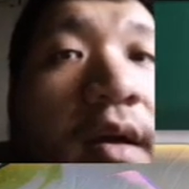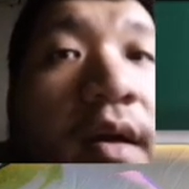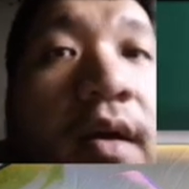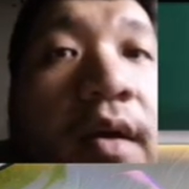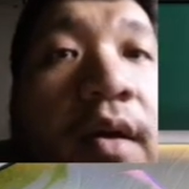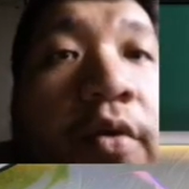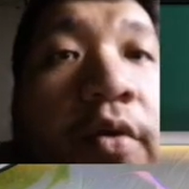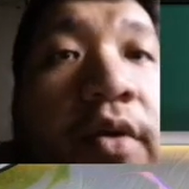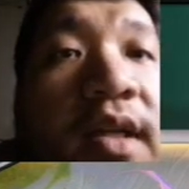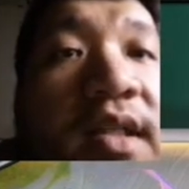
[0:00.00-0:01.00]
Opponent
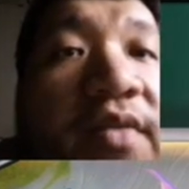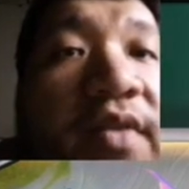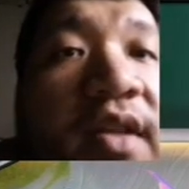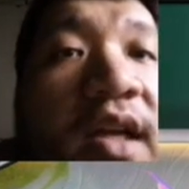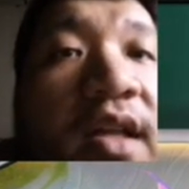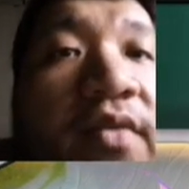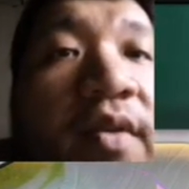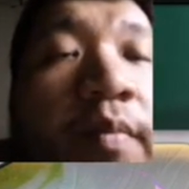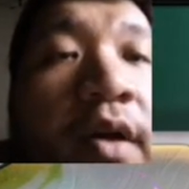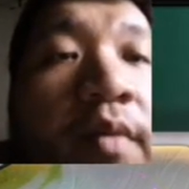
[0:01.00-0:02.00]
does have a Den of the
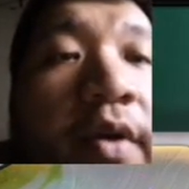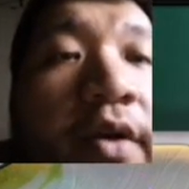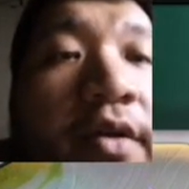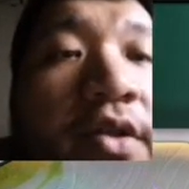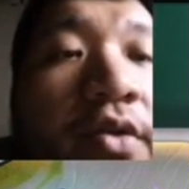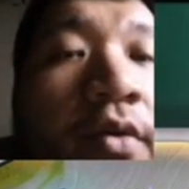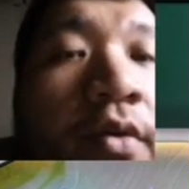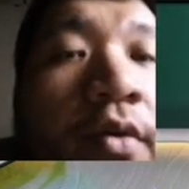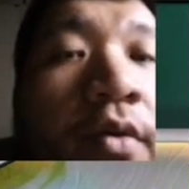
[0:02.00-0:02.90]
Bugbear, so...